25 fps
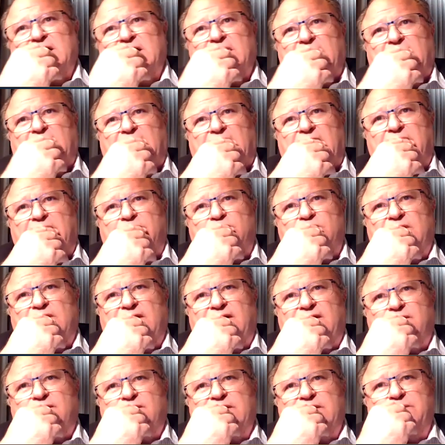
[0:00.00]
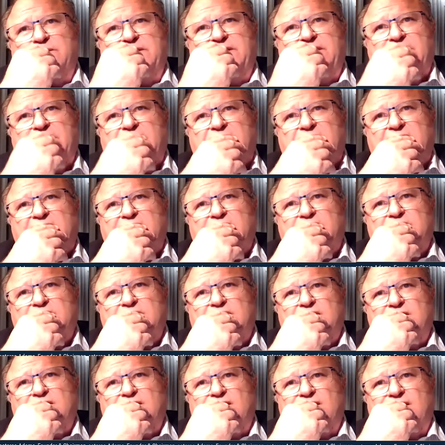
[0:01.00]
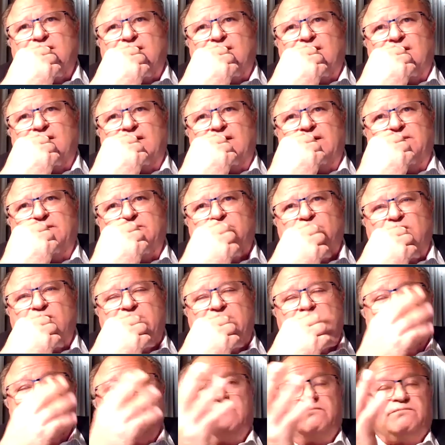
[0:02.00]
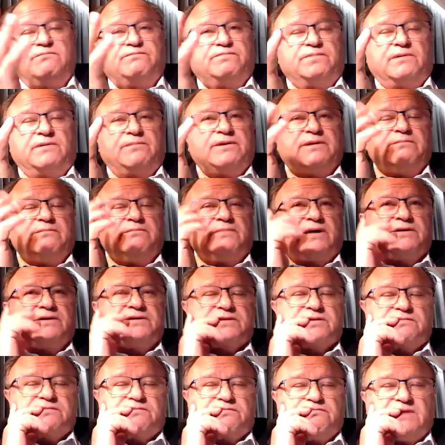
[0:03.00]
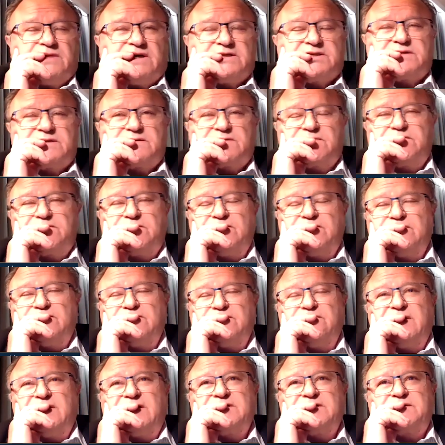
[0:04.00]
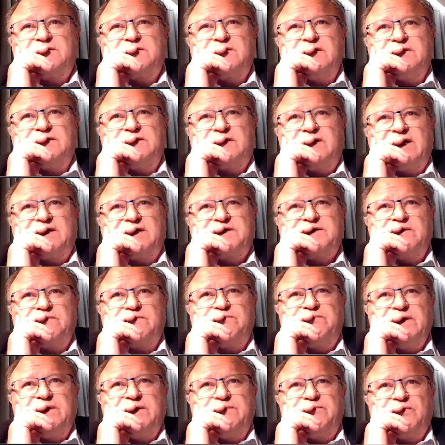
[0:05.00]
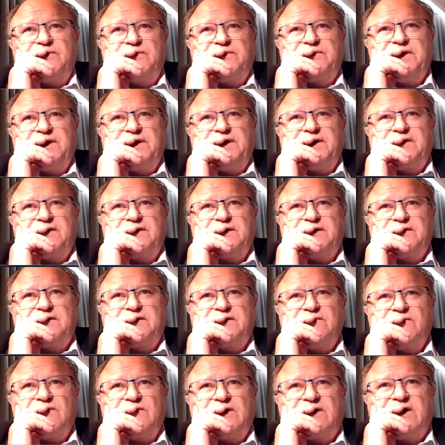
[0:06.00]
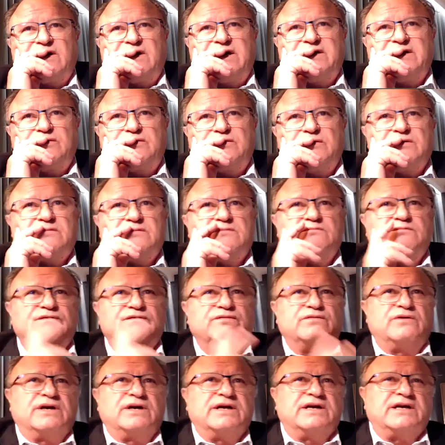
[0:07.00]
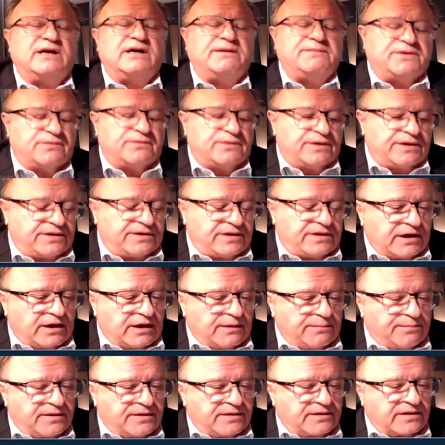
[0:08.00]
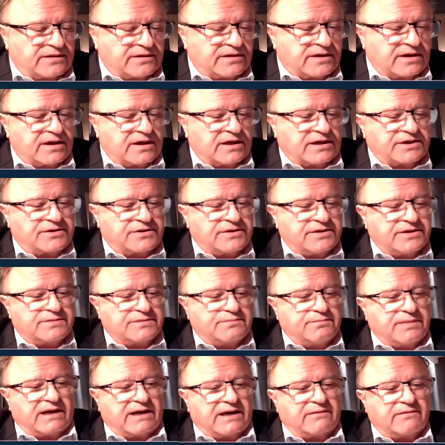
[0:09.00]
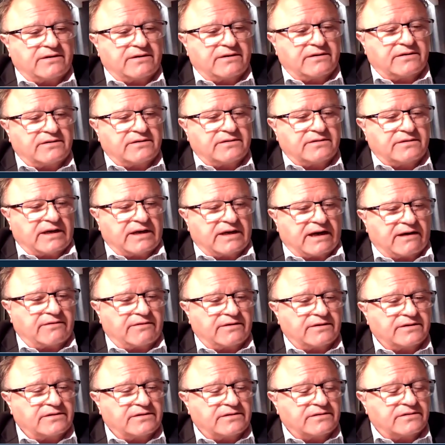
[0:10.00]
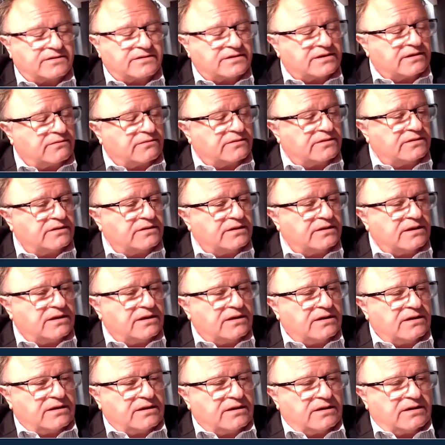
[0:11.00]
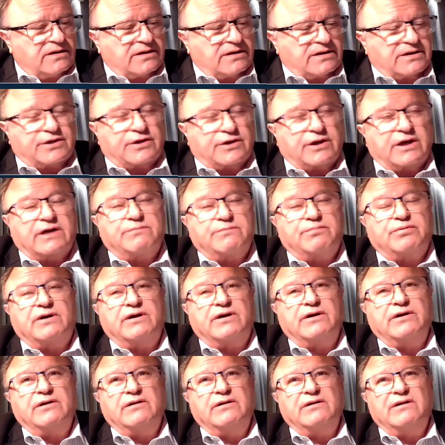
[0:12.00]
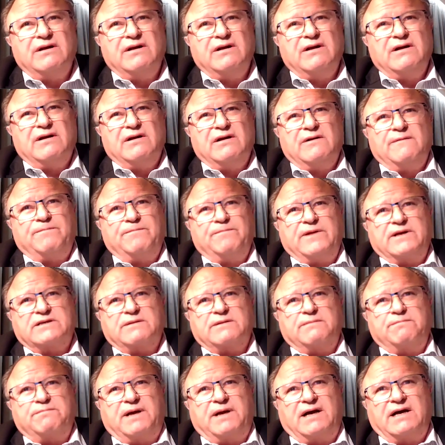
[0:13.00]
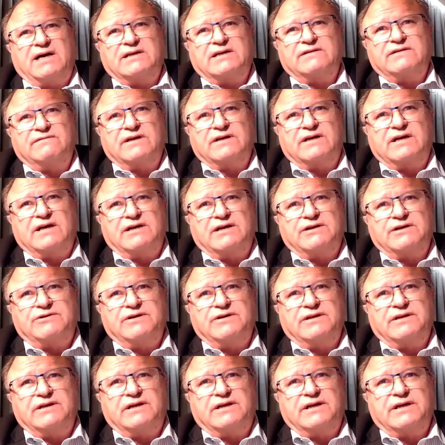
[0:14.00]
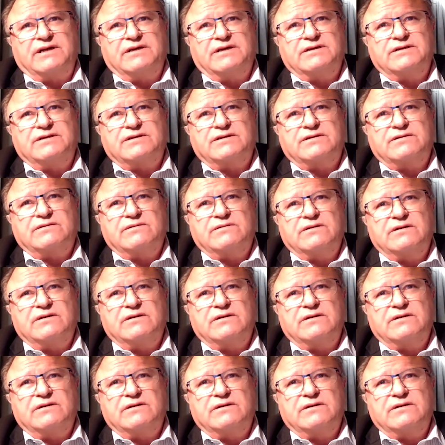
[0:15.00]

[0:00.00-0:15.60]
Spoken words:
Out where we are, we're probably most international people think that what I thought before I came to Ethiopia, that the country is barren and arid and so on, and drought prone. There's a part of the country that is,